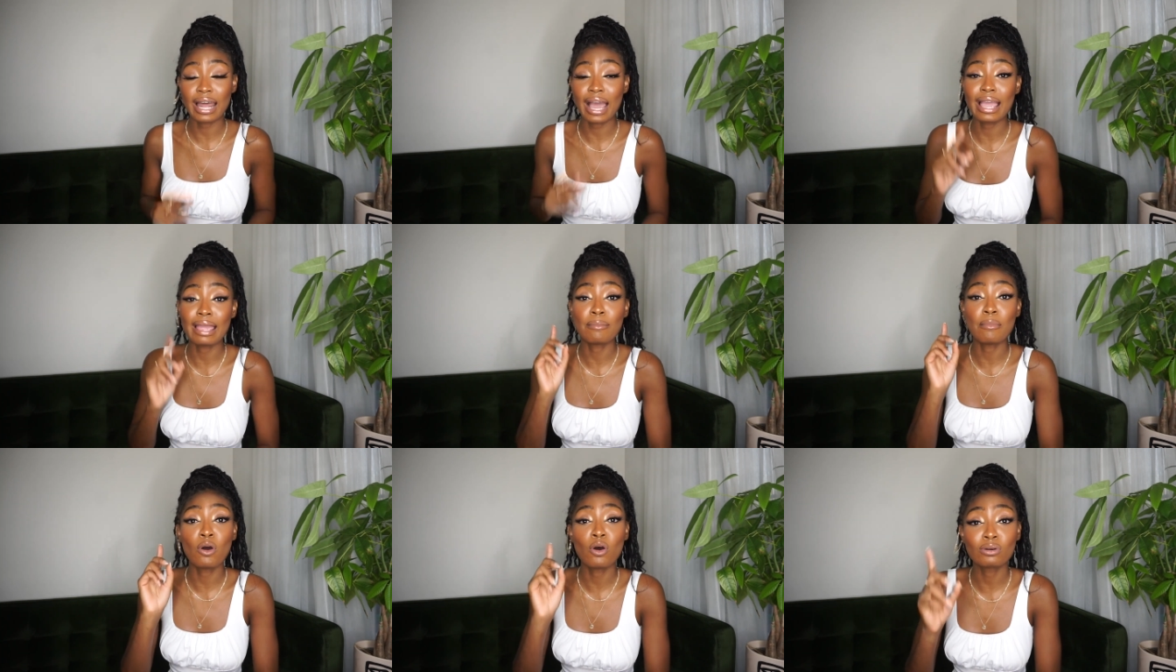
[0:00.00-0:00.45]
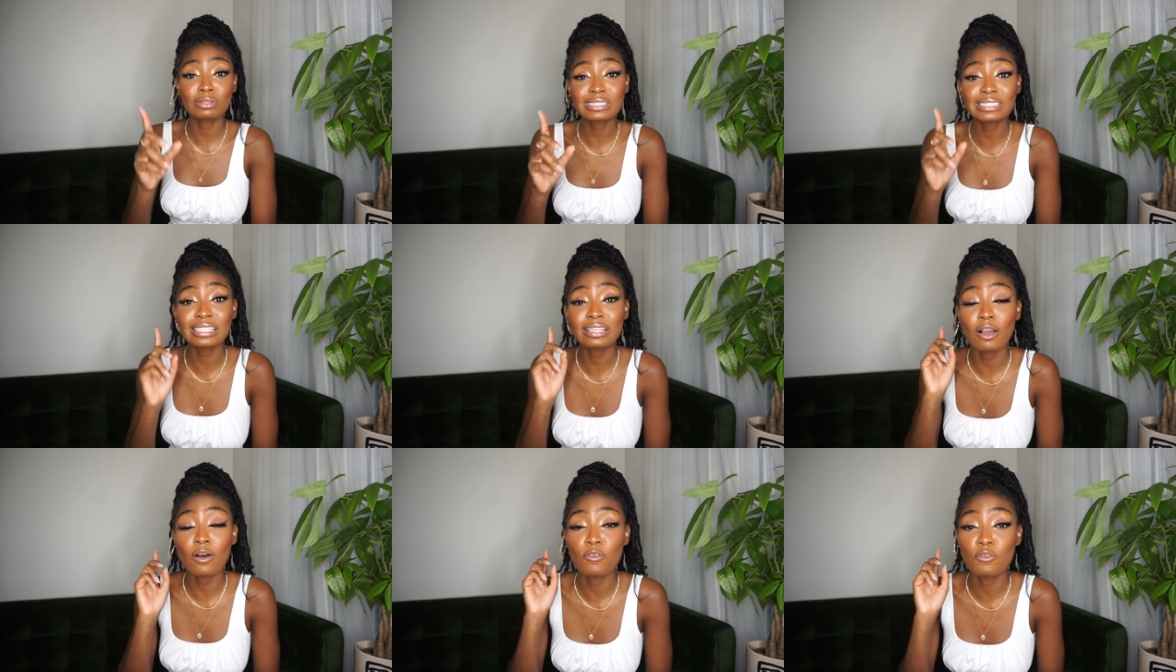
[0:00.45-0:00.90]
I am
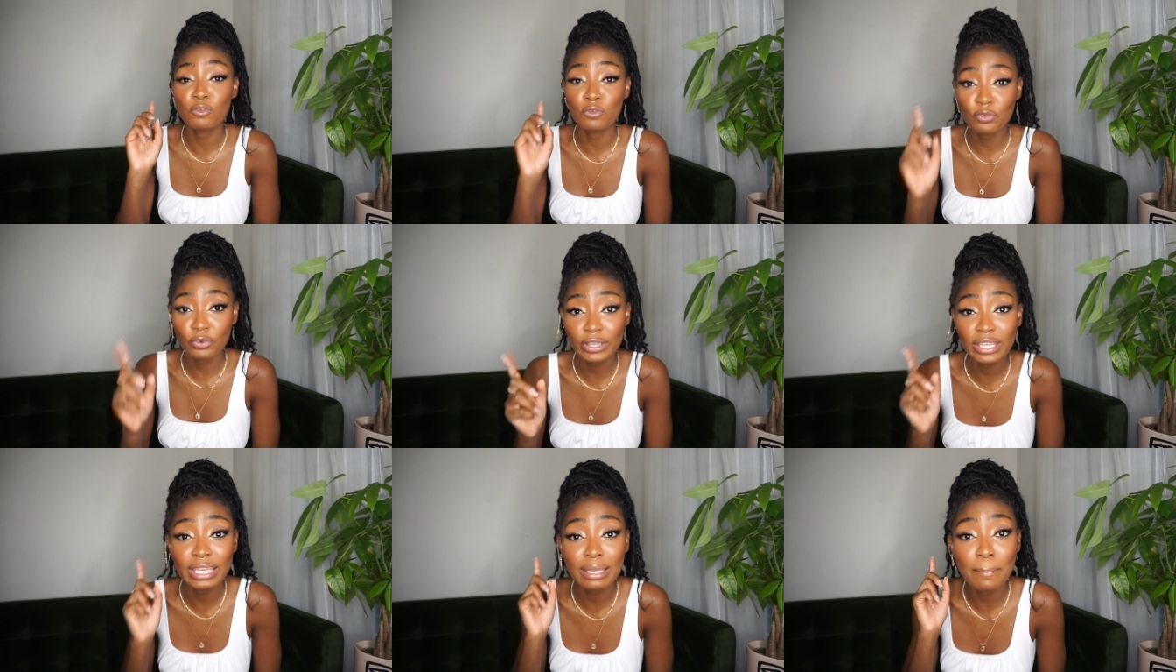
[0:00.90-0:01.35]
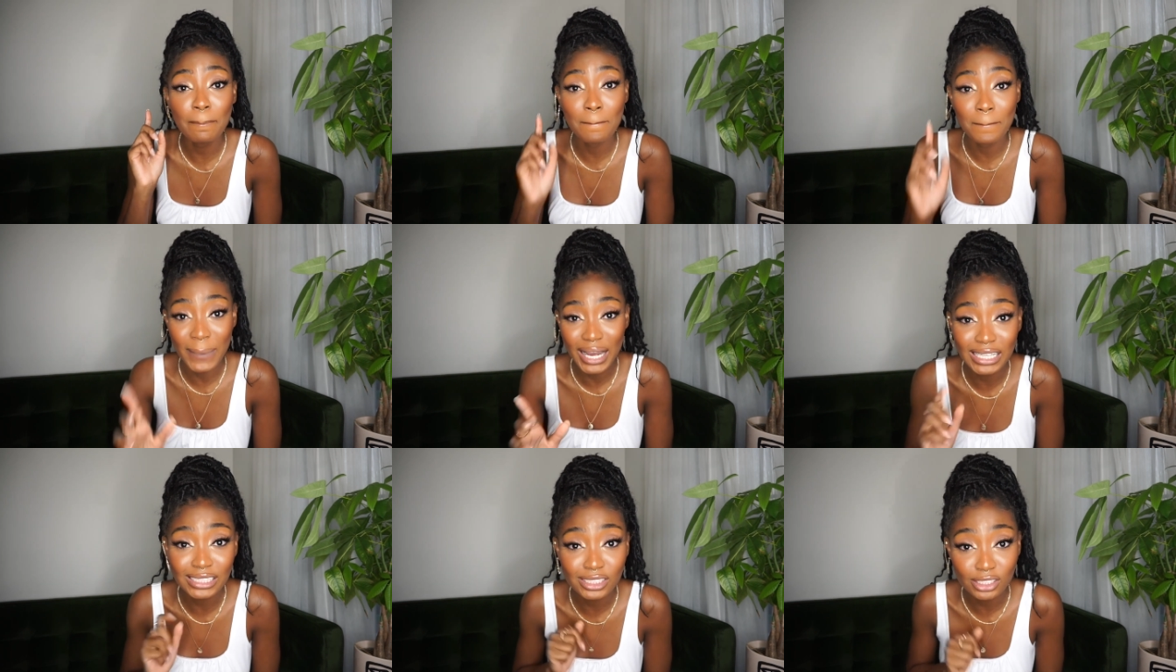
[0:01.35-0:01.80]
hosting a free
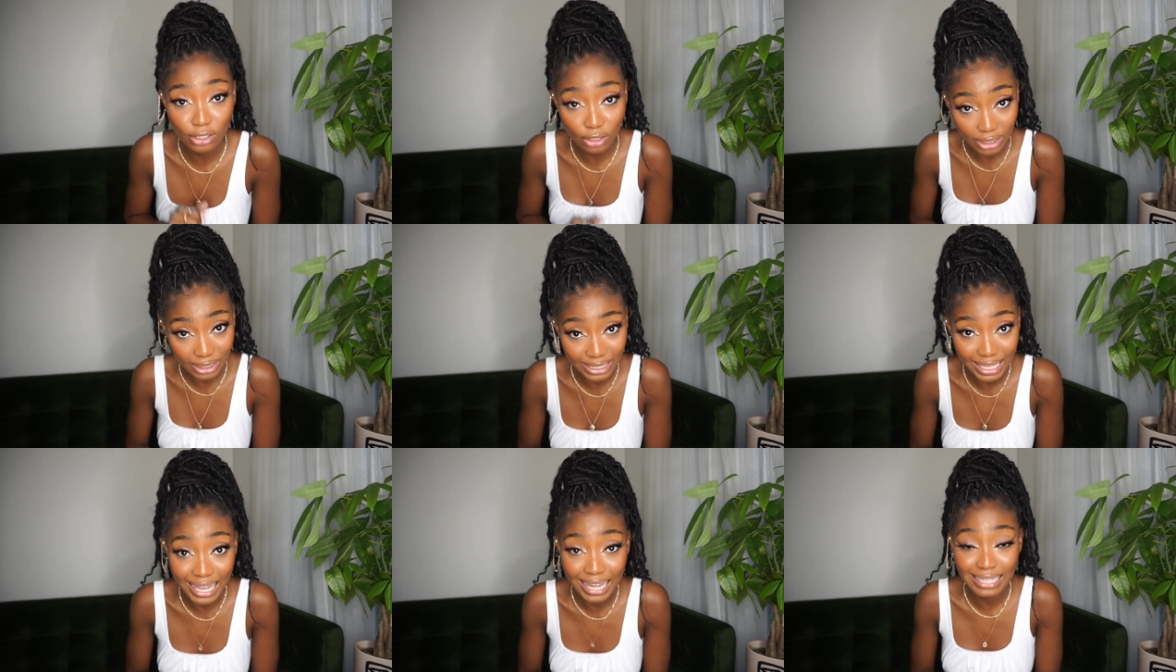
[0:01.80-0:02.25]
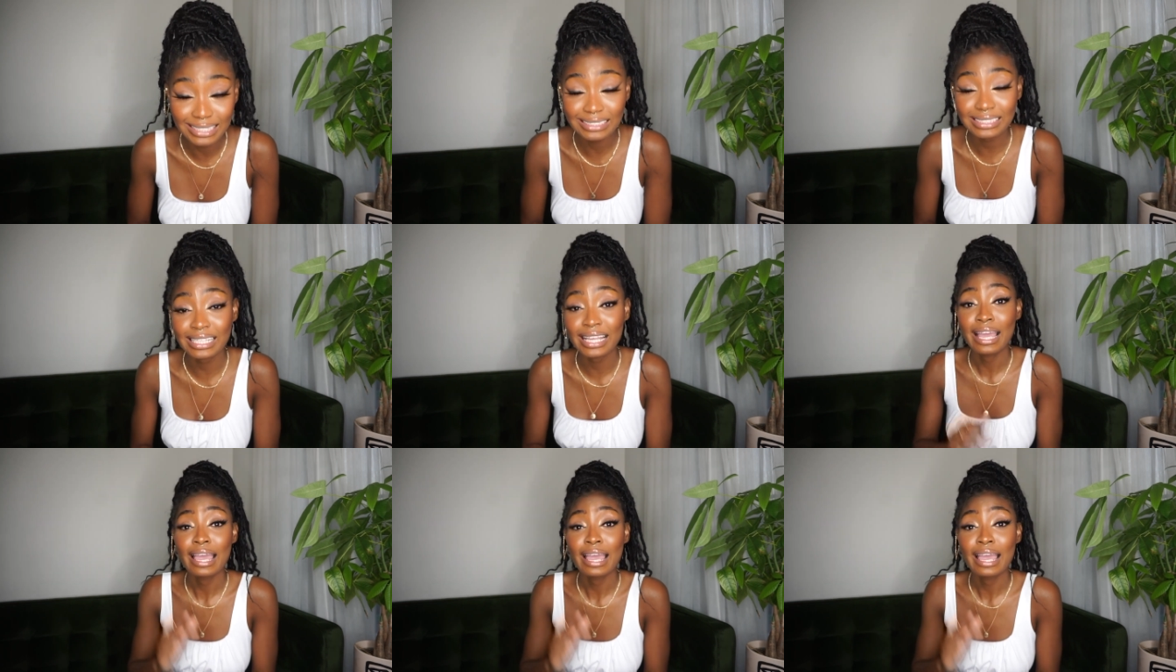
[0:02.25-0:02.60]
masterclass,